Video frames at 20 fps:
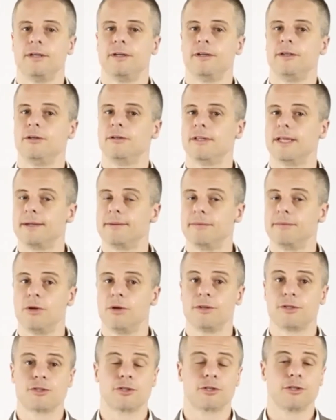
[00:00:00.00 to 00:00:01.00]
you'll let them know
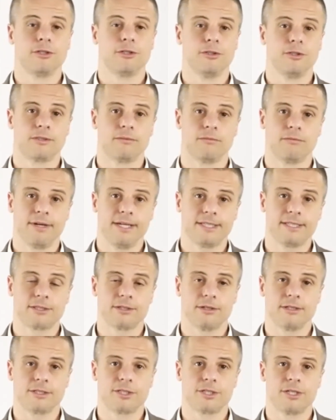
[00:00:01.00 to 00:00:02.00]
that you're going to do some
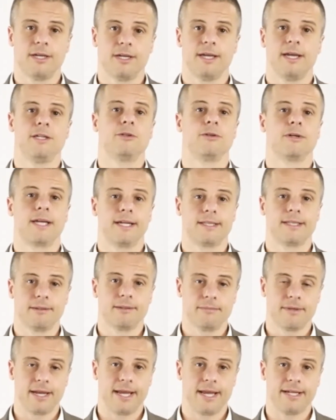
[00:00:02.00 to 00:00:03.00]
research and you'll get
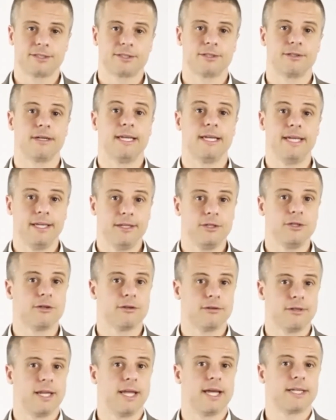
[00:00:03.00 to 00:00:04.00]
them that answer in
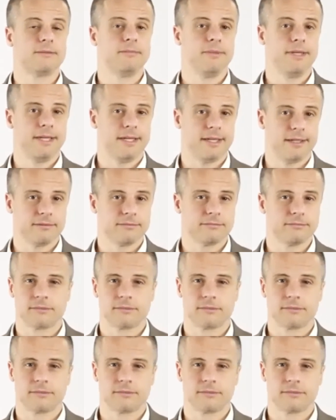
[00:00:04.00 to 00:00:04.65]
your next meeting,